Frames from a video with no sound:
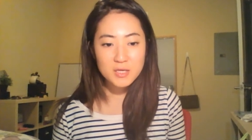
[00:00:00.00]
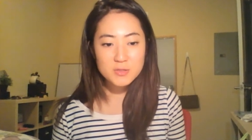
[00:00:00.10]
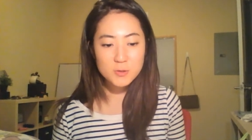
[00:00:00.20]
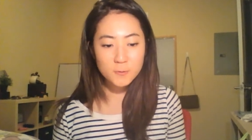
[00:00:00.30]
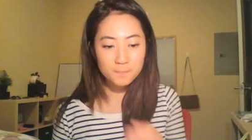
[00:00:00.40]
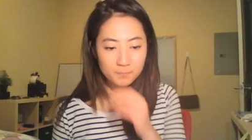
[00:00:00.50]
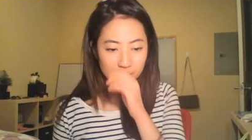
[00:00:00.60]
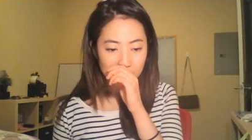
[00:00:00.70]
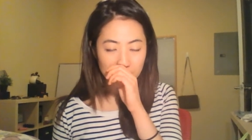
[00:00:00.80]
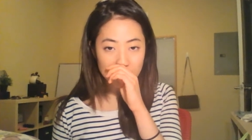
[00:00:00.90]
So
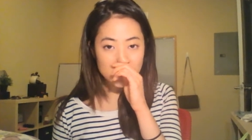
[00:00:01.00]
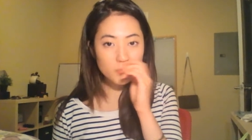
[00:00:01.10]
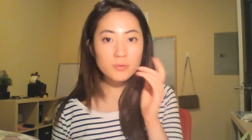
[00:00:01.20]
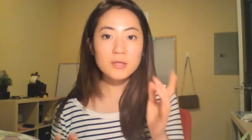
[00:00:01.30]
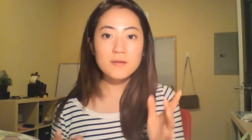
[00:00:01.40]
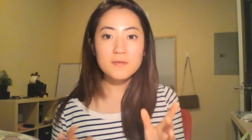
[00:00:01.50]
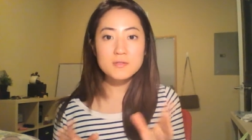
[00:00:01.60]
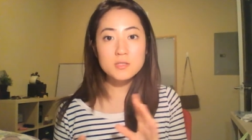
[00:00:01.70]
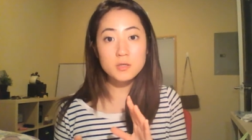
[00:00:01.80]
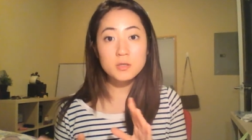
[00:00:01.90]
because you're only giving
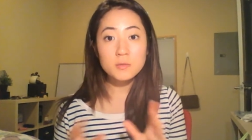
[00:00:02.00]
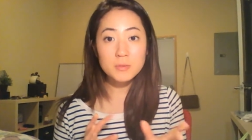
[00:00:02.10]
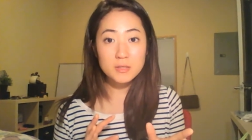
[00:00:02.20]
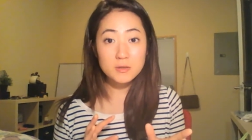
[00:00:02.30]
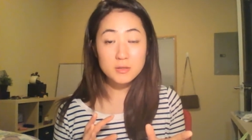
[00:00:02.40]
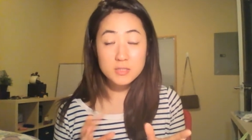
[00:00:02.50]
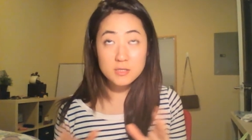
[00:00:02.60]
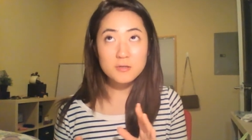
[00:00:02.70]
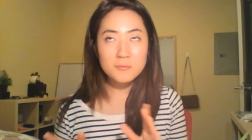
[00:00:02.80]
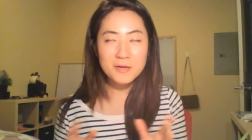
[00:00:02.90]
certain
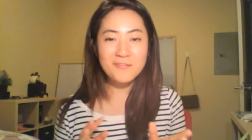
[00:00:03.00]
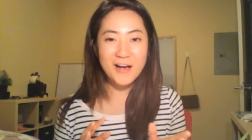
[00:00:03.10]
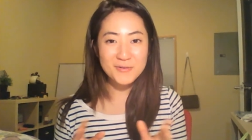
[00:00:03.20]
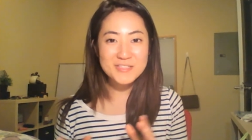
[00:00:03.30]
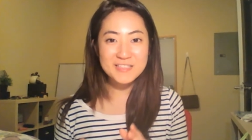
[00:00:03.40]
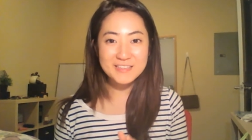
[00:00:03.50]
amount of hours in